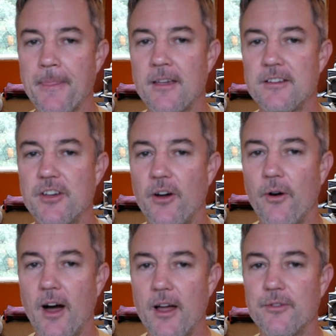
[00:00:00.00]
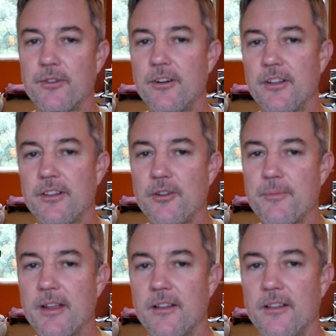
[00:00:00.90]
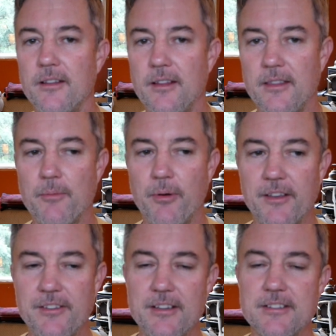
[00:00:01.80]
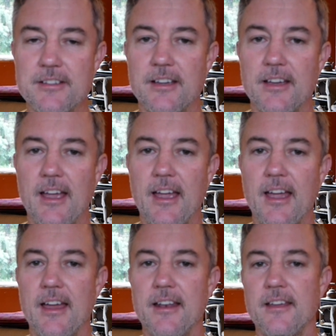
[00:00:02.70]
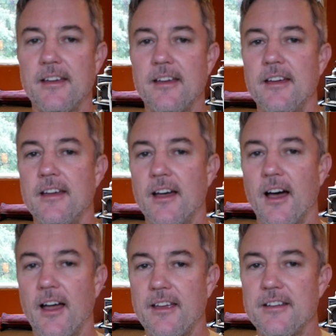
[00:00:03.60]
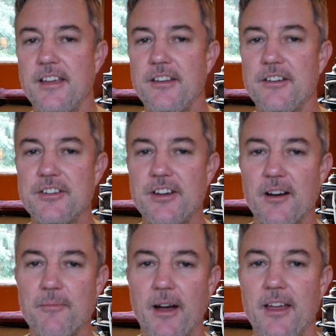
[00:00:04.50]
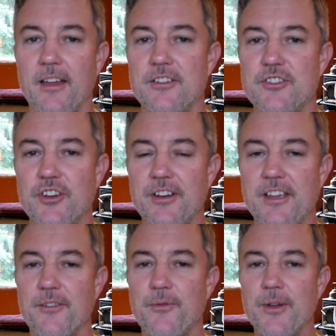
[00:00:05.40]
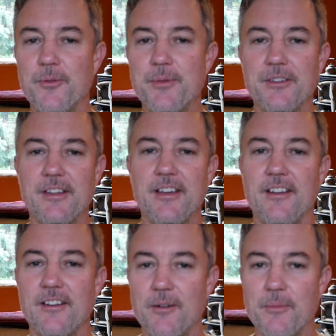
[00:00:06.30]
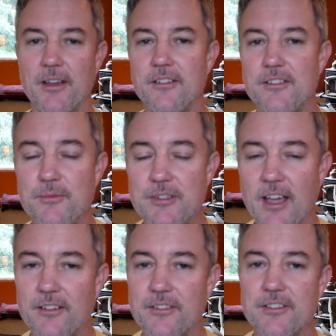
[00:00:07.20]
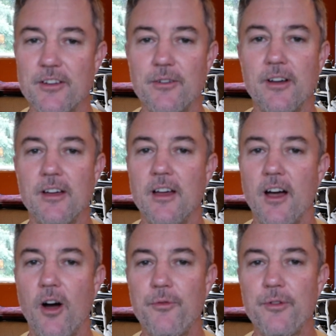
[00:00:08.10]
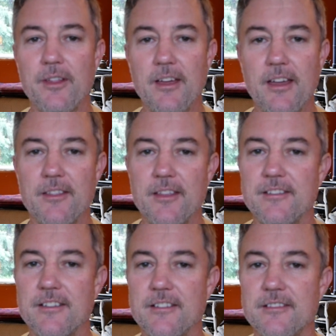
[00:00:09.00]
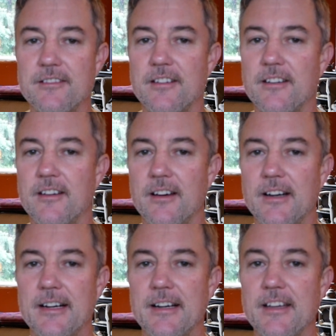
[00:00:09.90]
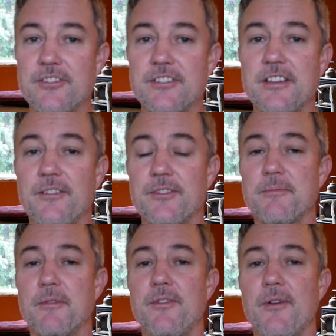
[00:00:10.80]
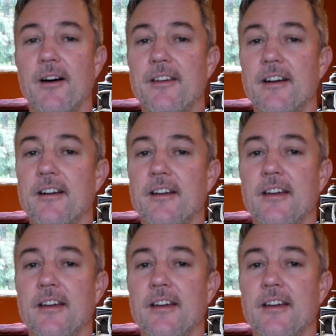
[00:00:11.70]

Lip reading: So I've learned a little bit in the process, and I continue to share my journey of wheel building here on my YouTube channel. So hopefully this is interesting for some of you out there,